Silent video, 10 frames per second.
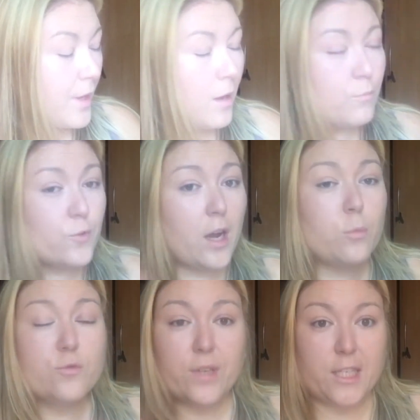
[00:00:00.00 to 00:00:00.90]
I
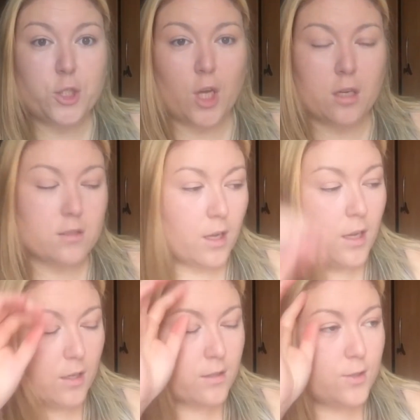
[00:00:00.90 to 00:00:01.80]
was really shocked.
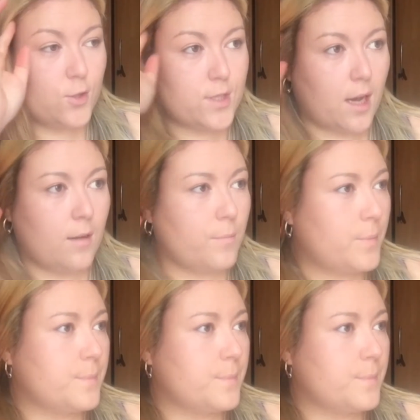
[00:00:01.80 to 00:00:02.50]
I stood up